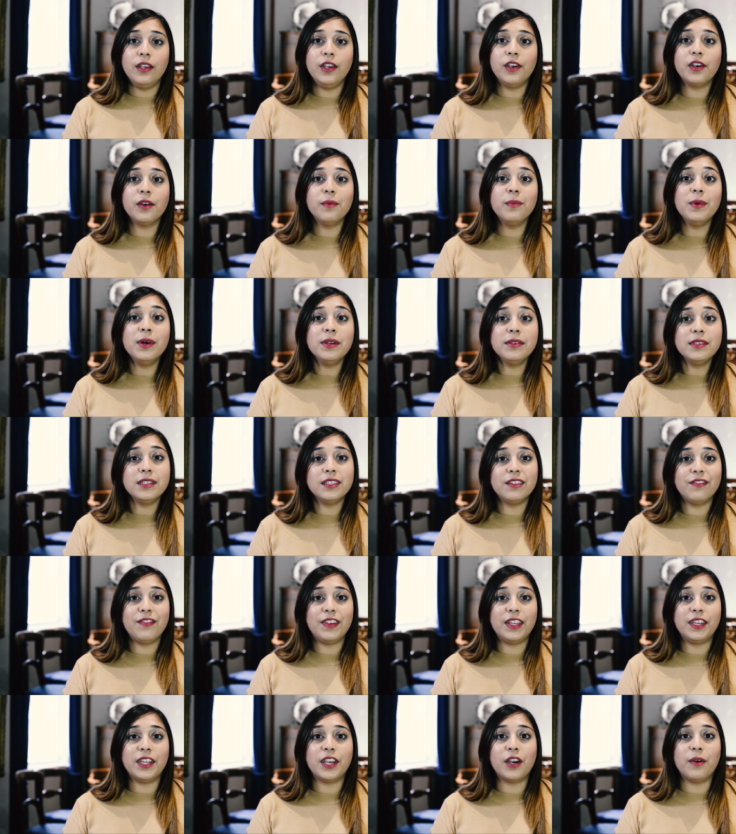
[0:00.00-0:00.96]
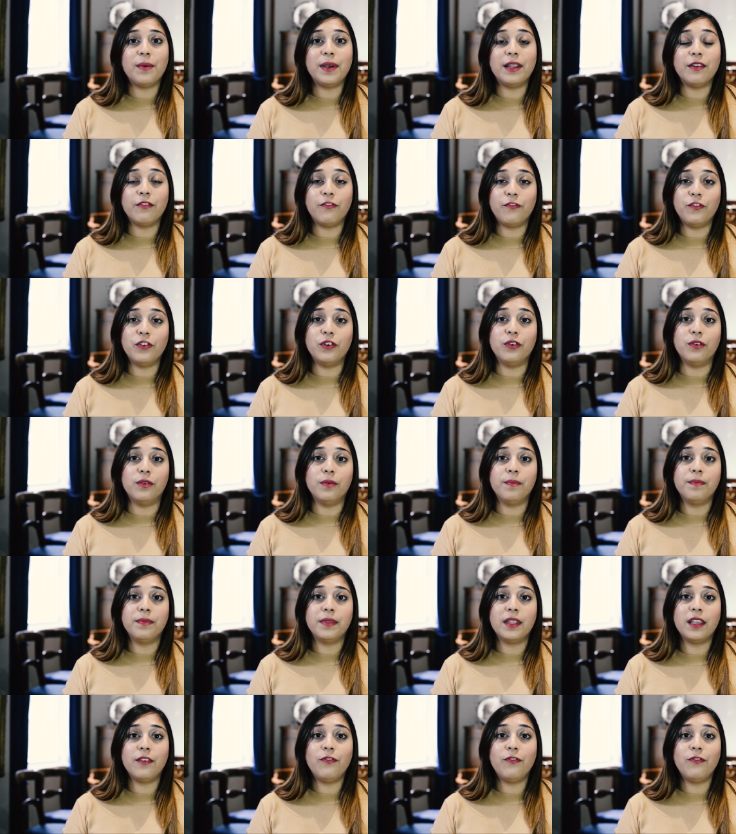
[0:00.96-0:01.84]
You can watch this video in full